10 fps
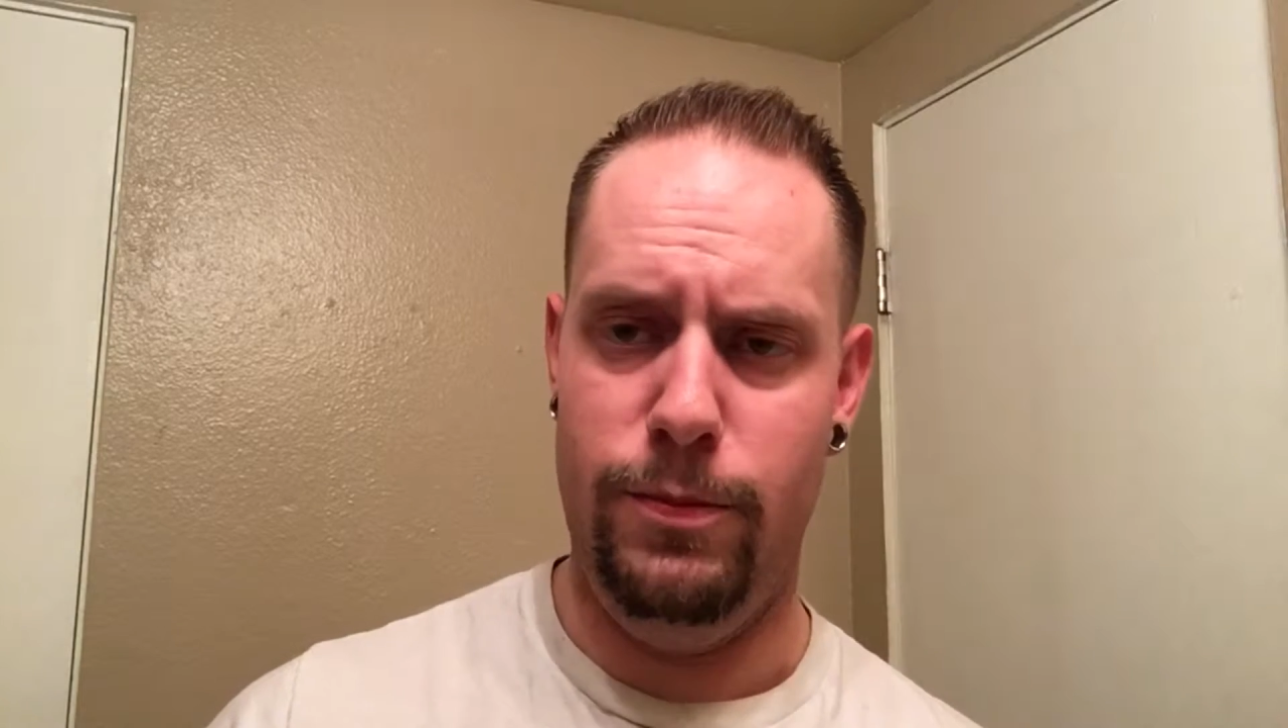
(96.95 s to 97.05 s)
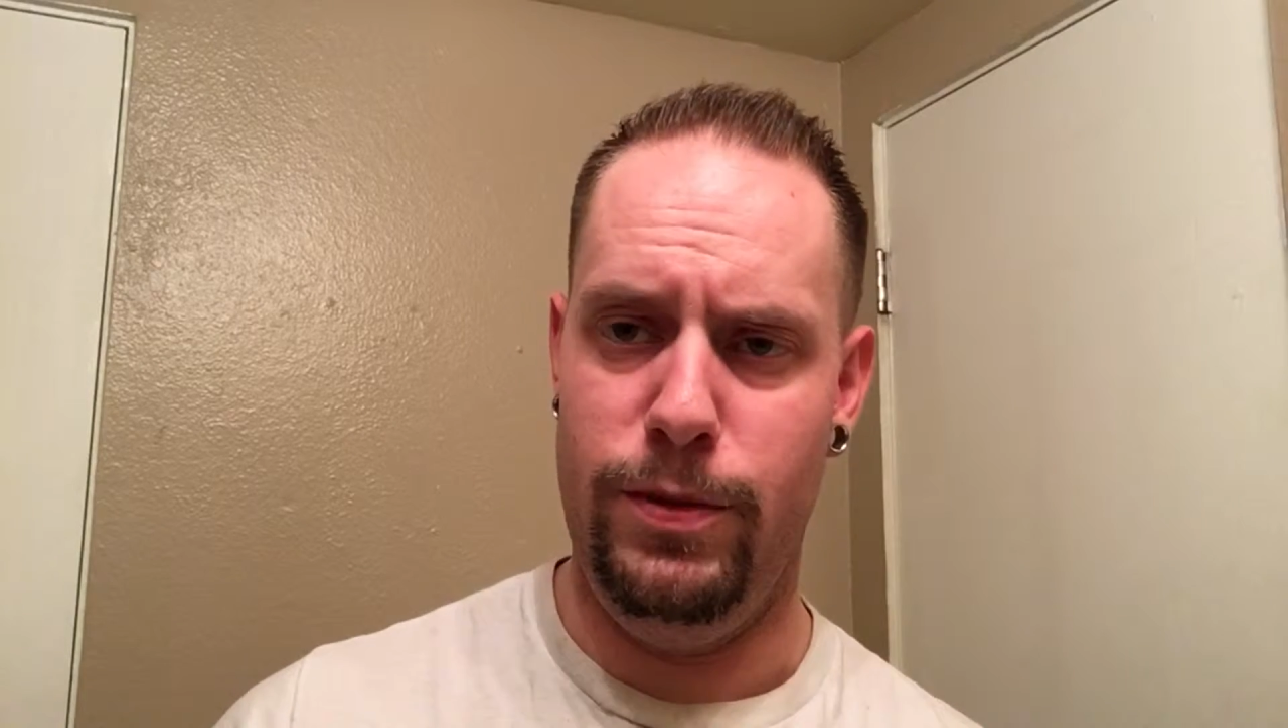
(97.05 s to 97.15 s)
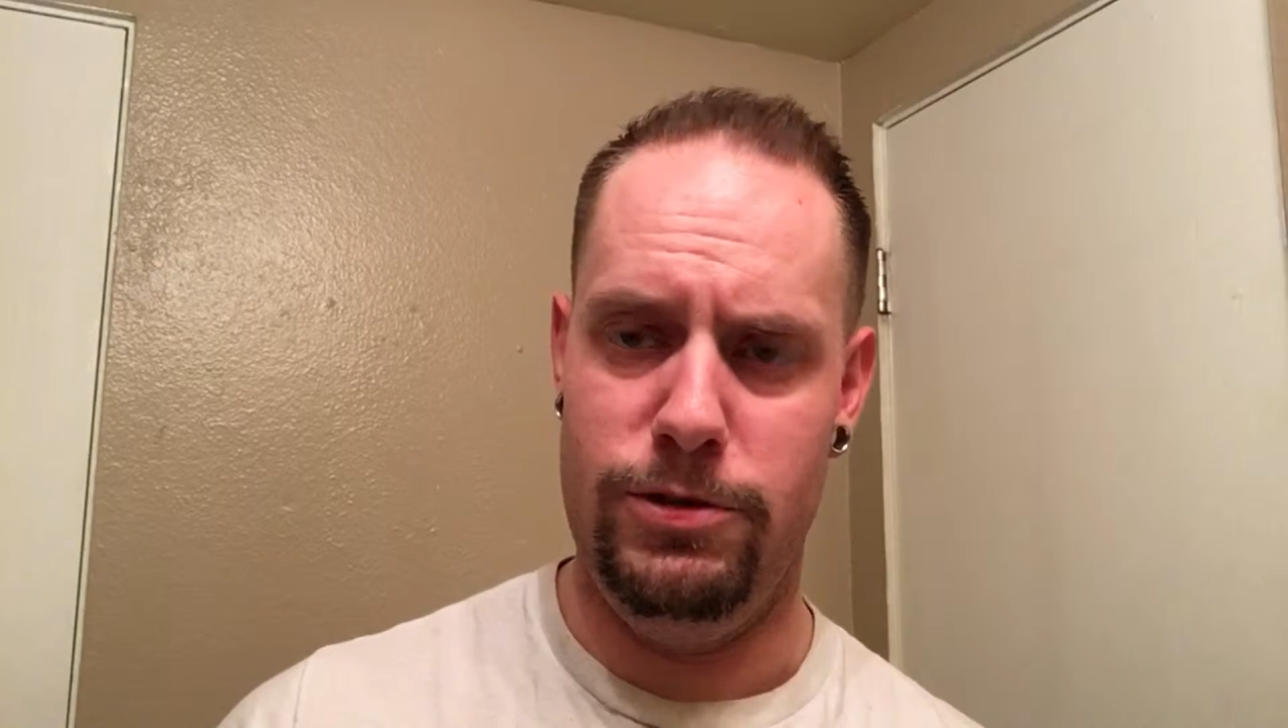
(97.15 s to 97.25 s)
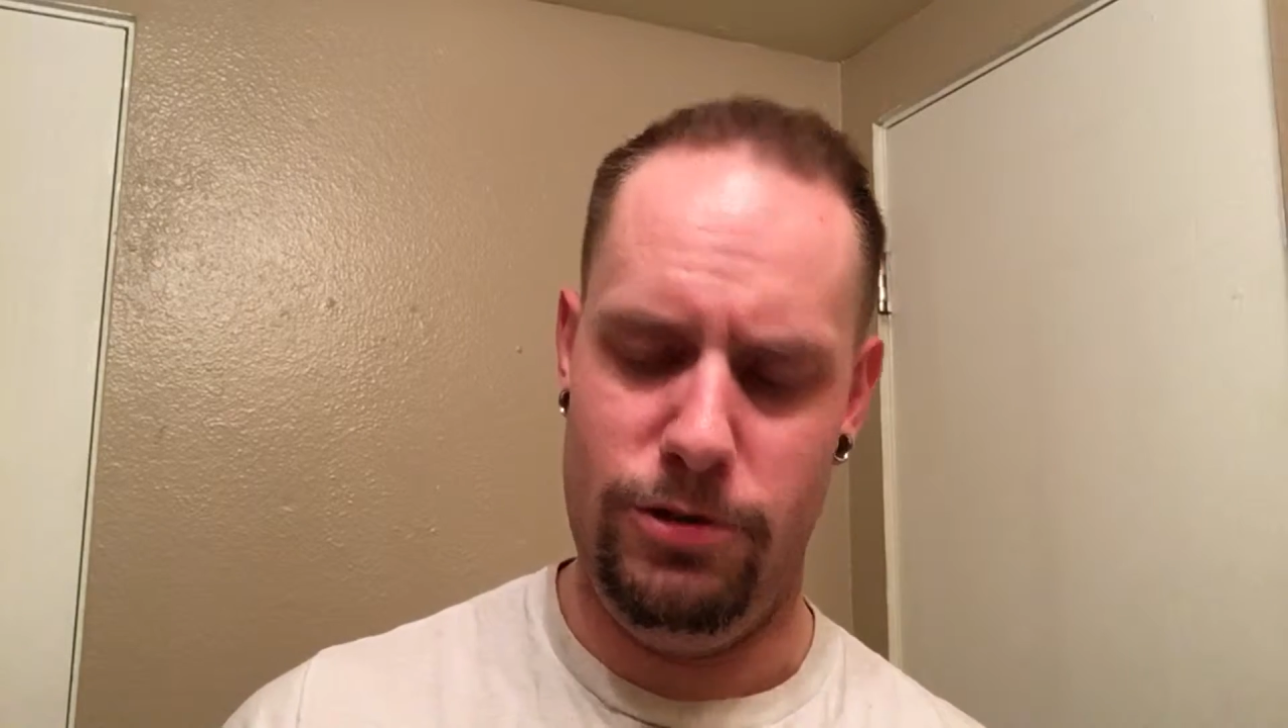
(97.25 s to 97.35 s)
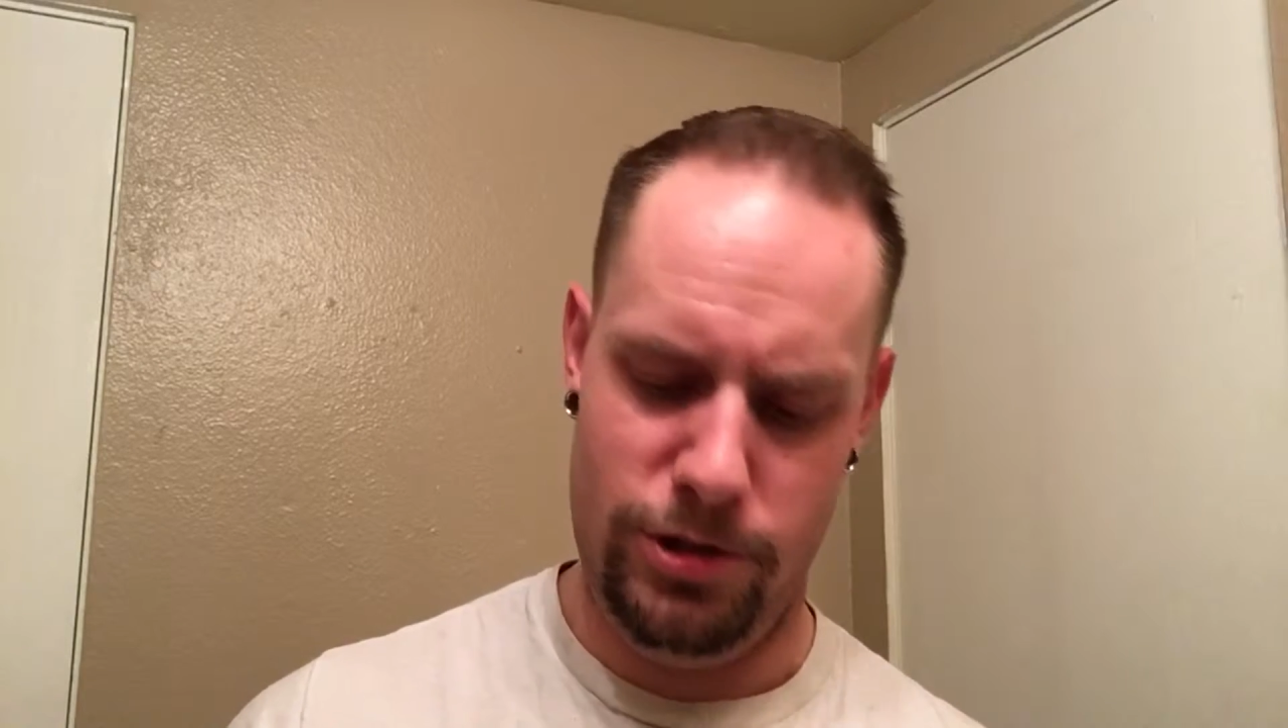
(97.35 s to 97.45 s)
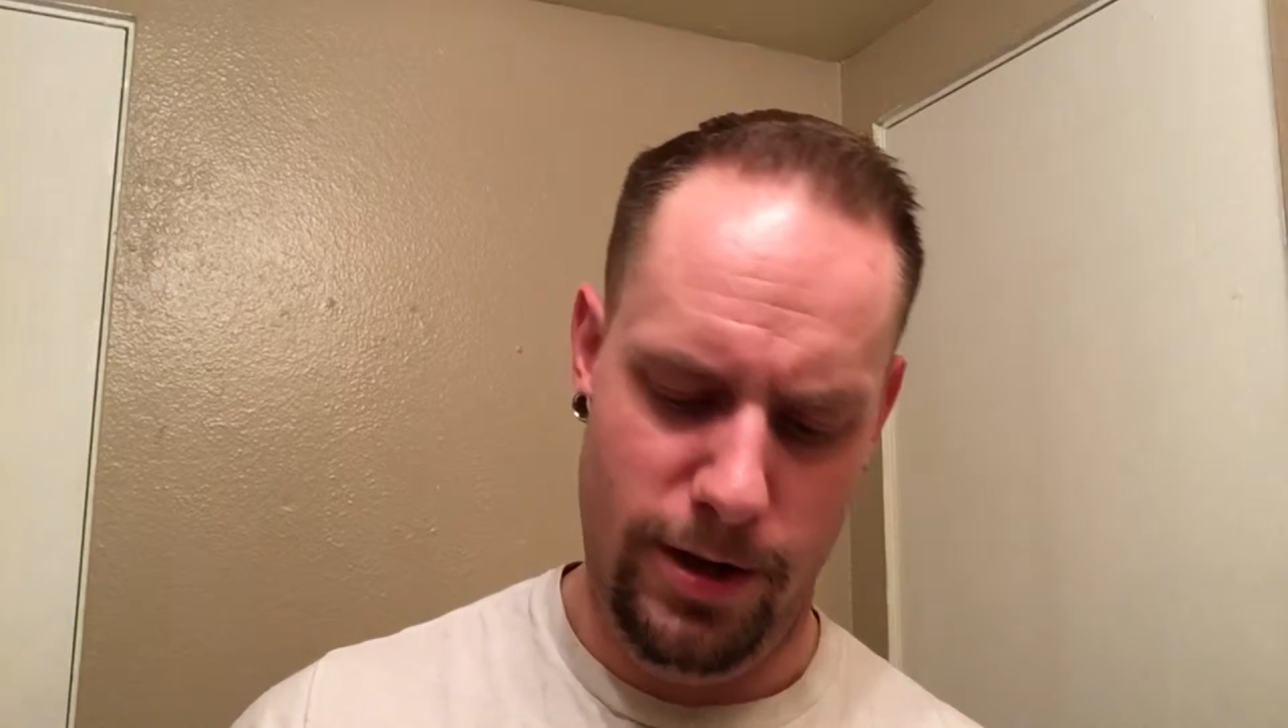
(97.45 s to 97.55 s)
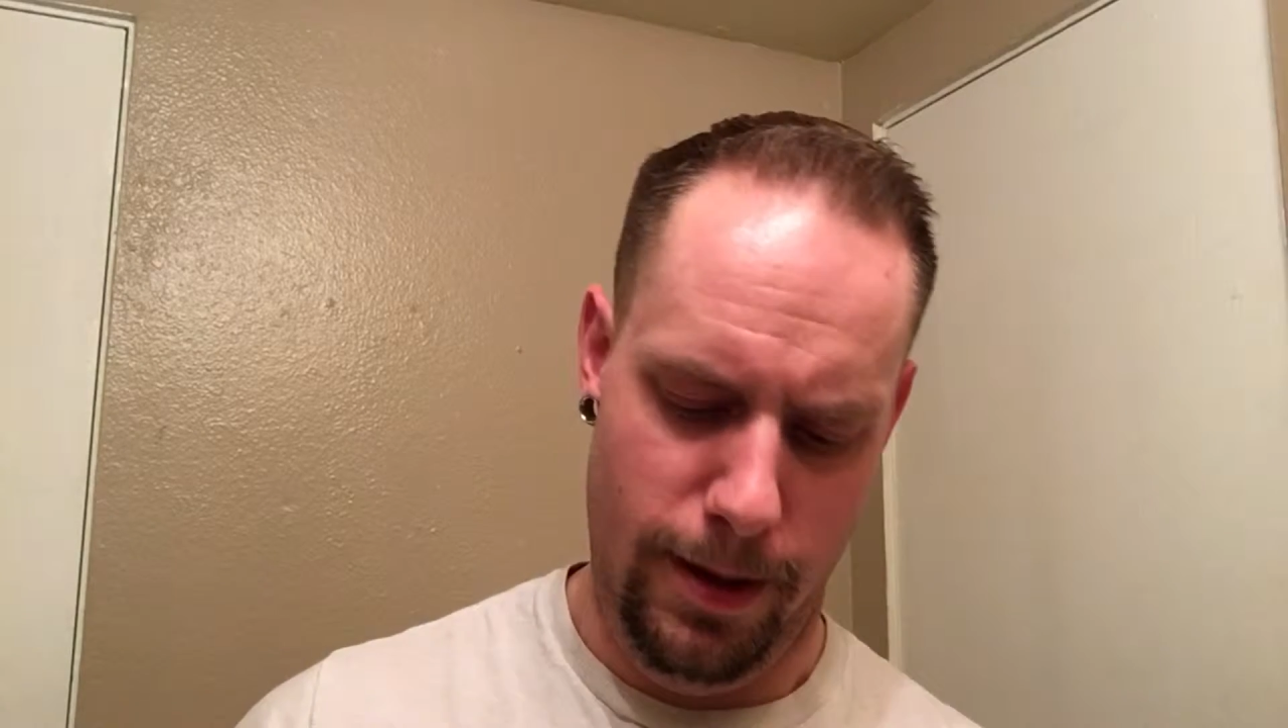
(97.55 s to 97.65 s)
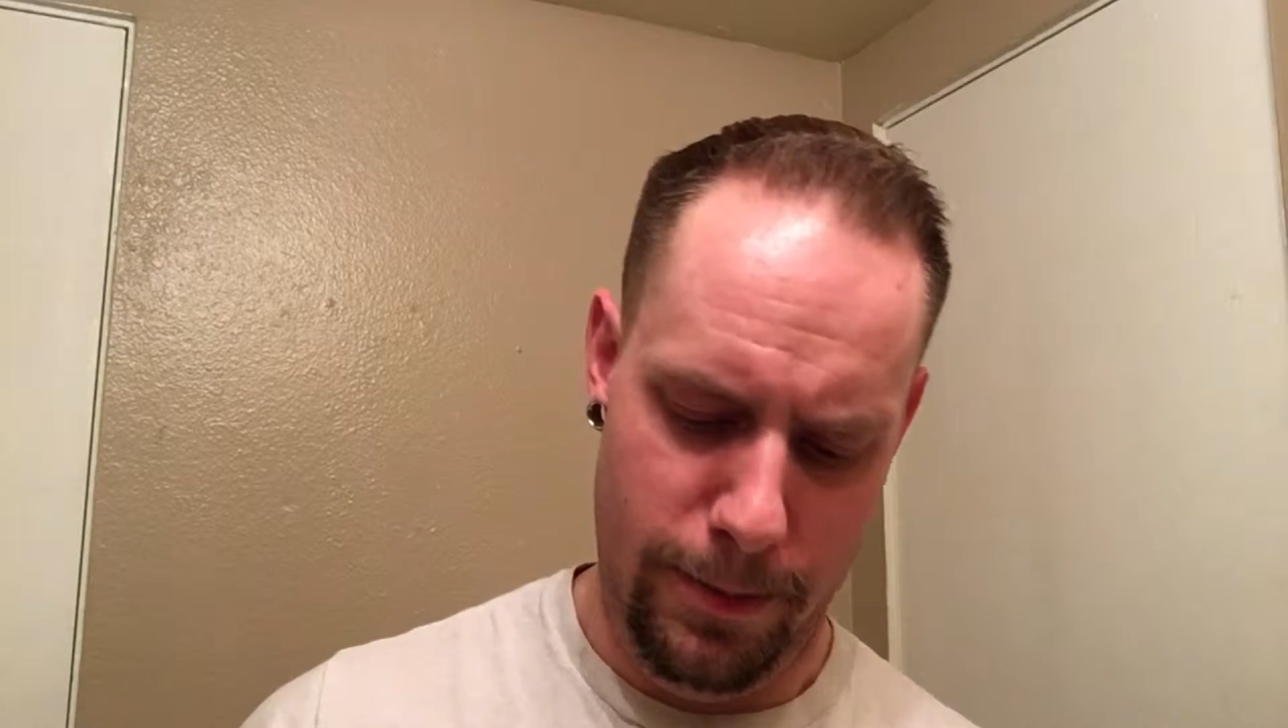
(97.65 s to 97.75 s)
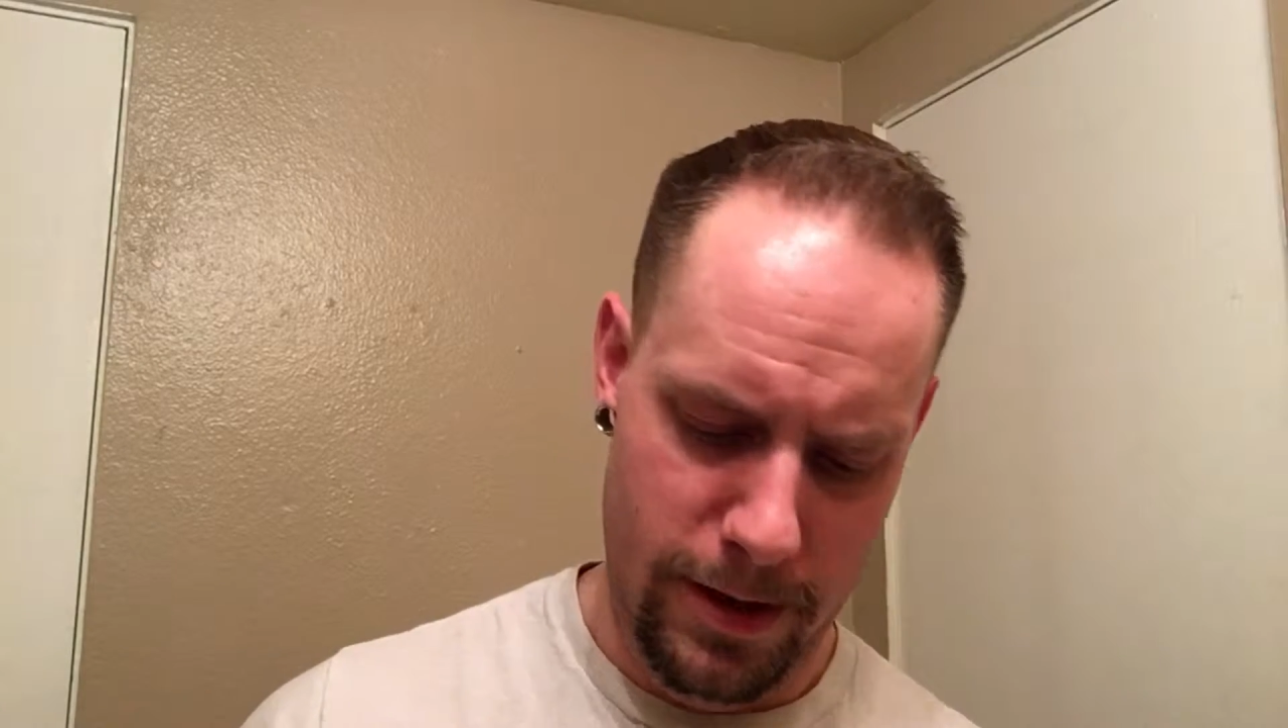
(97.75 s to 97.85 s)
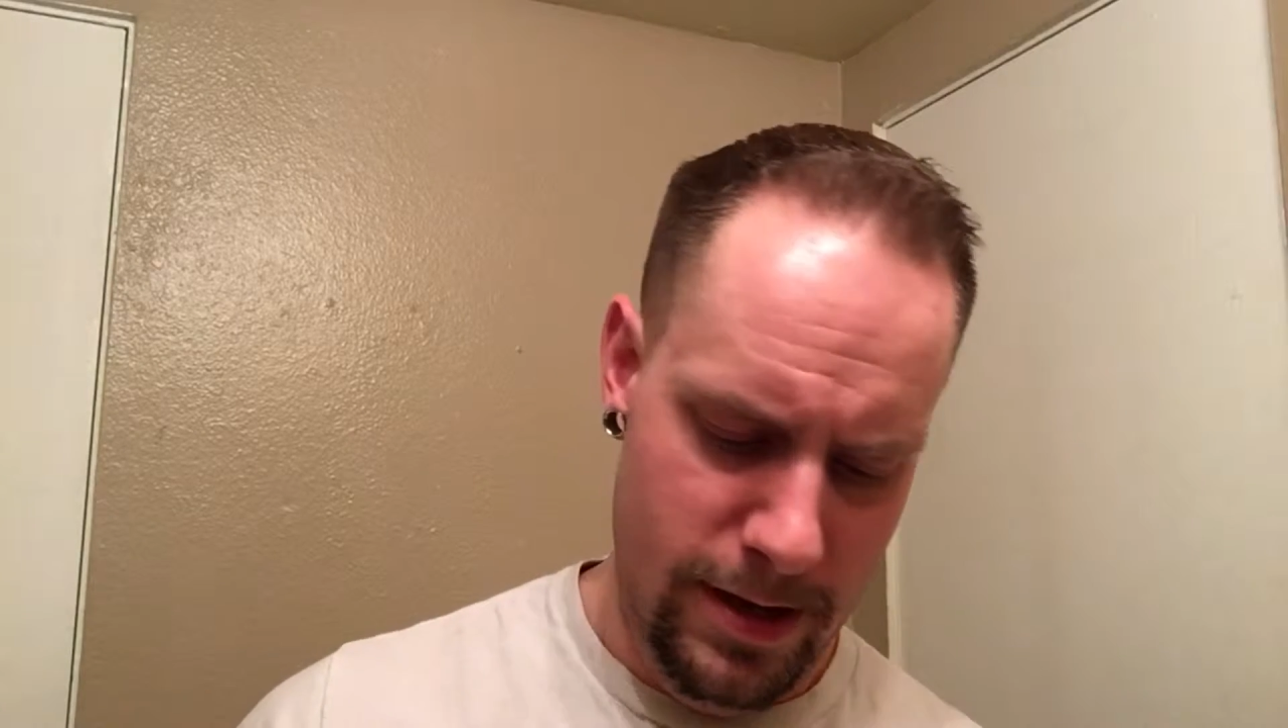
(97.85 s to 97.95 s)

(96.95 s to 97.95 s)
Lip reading: butcher shop.